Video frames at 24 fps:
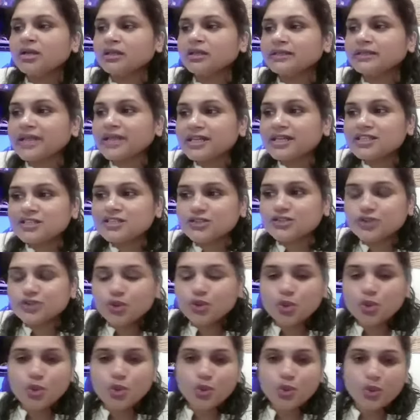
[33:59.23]
There is
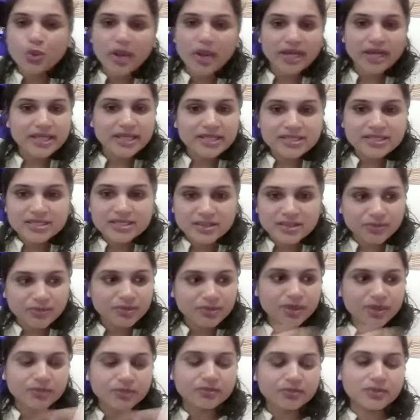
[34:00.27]
no any
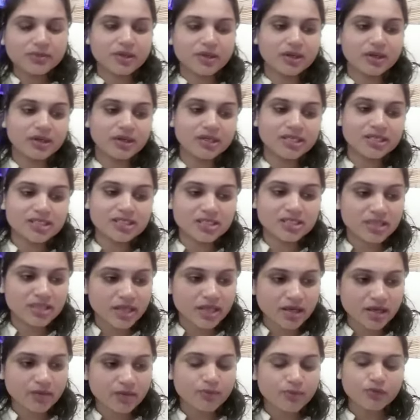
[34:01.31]
symptom is
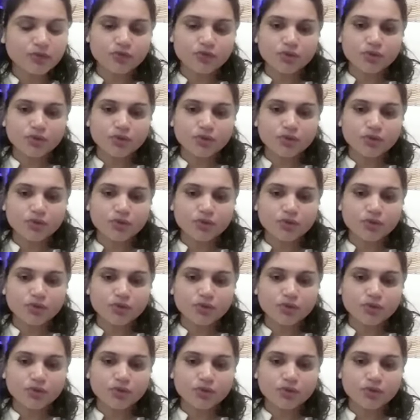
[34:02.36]
there before,